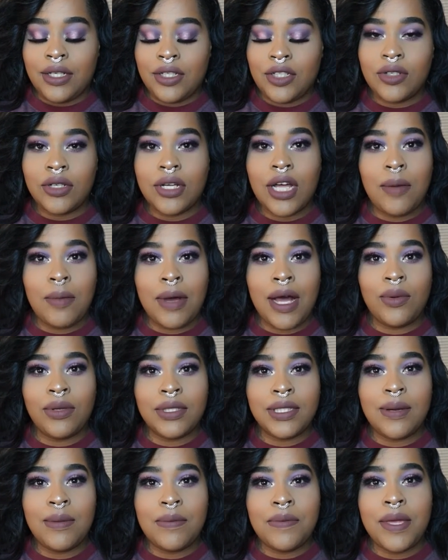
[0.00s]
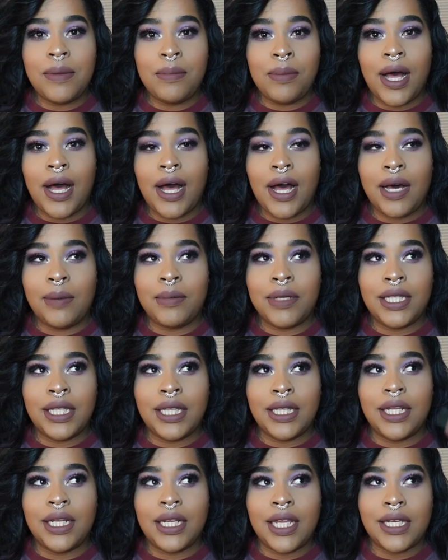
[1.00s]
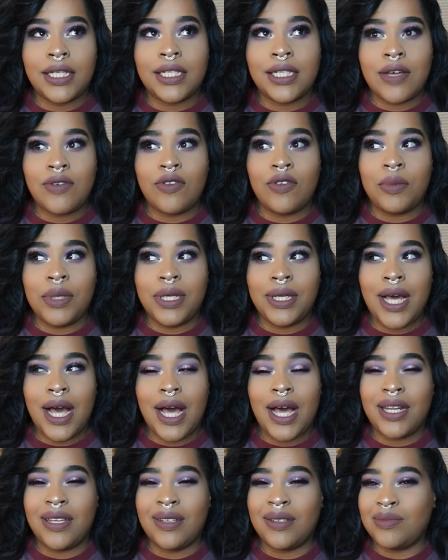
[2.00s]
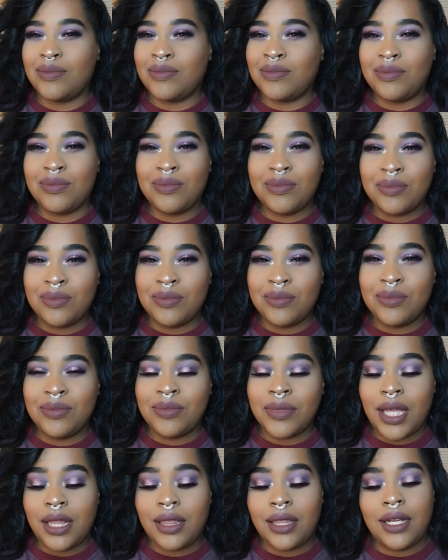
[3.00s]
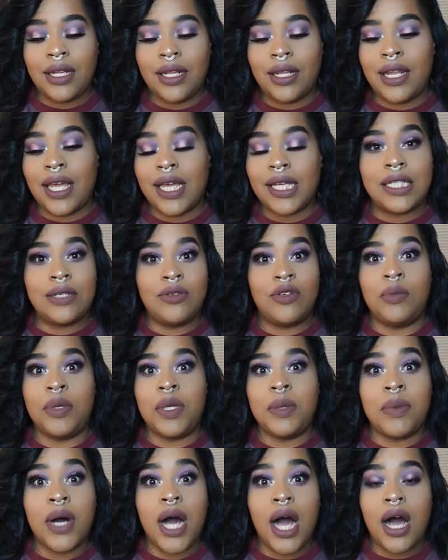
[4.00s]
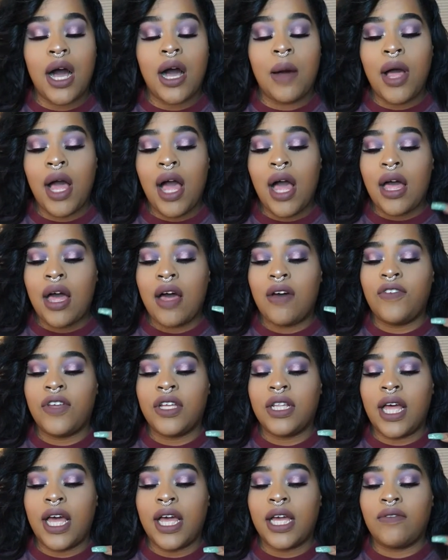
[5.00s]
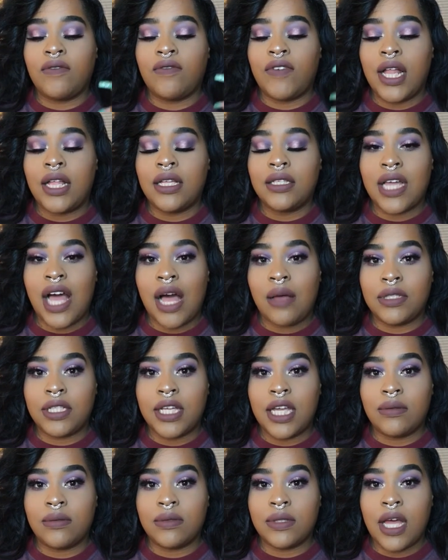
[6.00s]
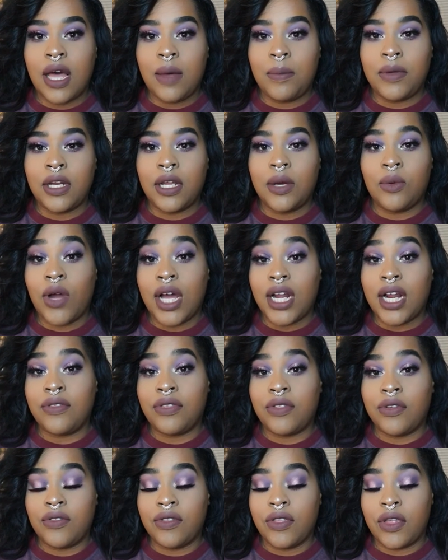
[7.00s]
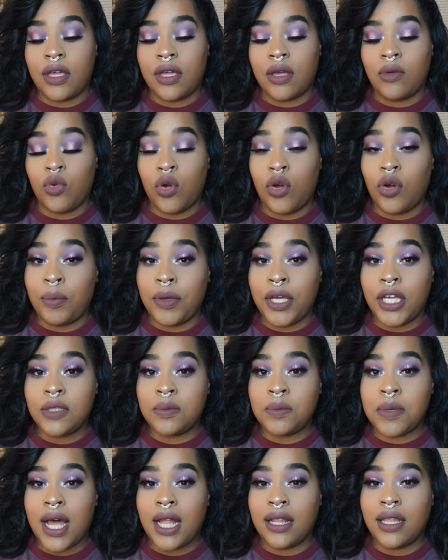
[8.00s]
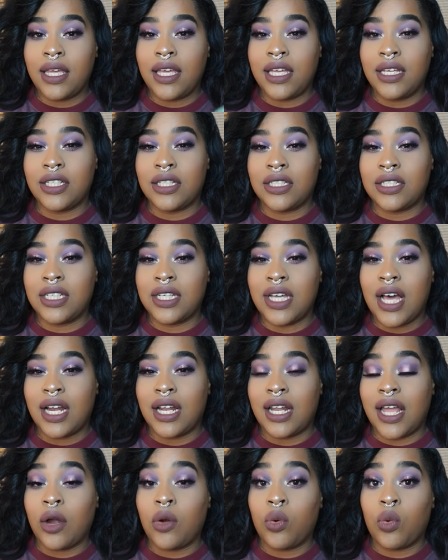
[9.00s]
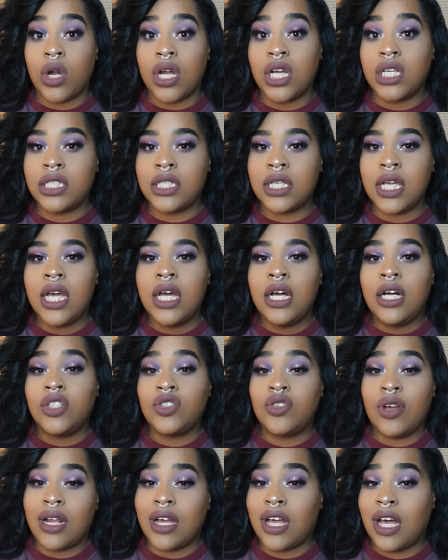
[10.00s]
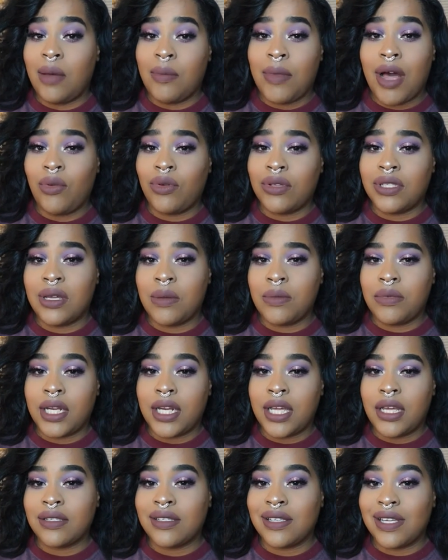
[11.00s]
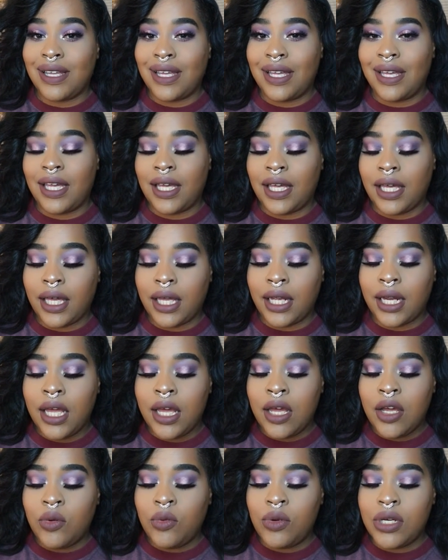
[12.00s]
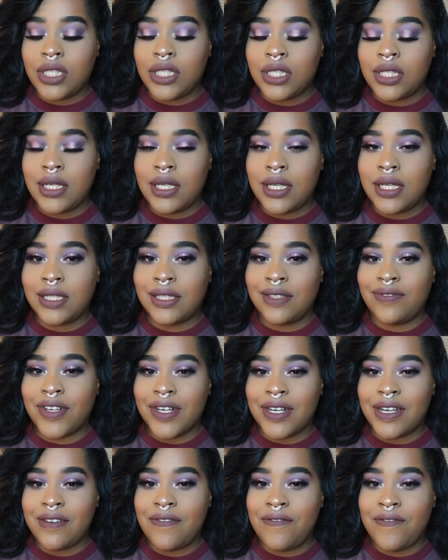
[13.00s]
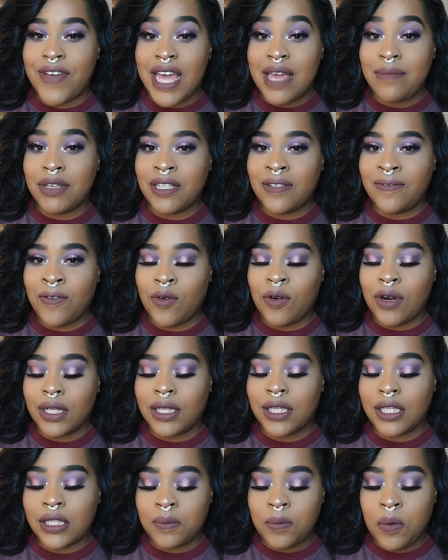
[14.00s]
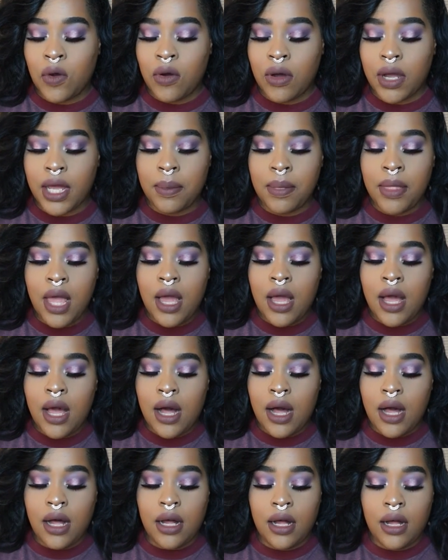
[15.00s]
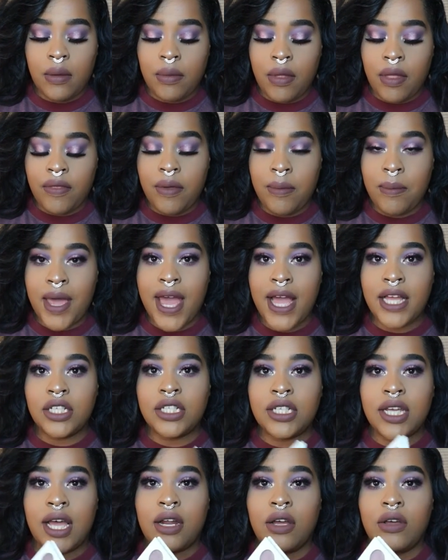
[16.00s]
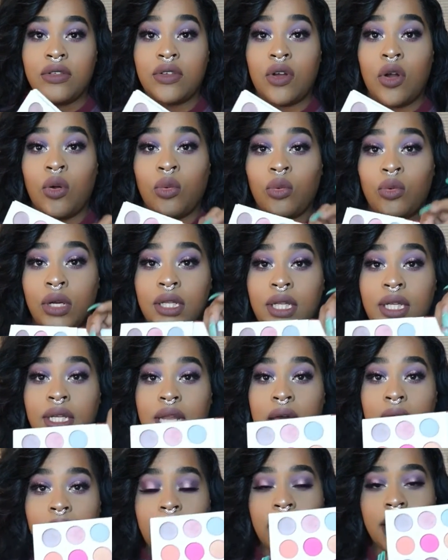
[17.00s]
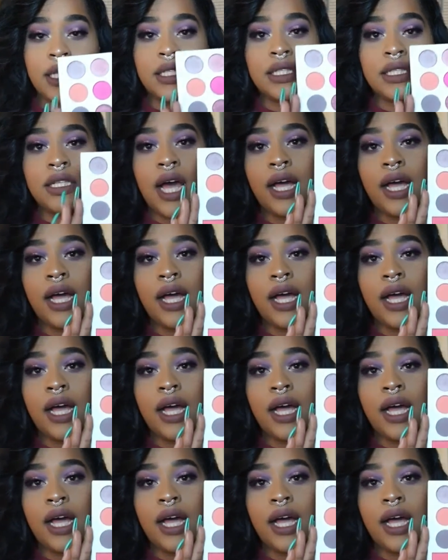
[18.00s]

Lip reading: she'll come out with something bomb, and then the next thing will be kind of and then the next thing will be bomb. I feel like Valentine's Day was coming up right after the Royal Peach palette, and she kind of like rushed trying to come out with something else again, which she is very famous for at this point. The matte shadows are really nice.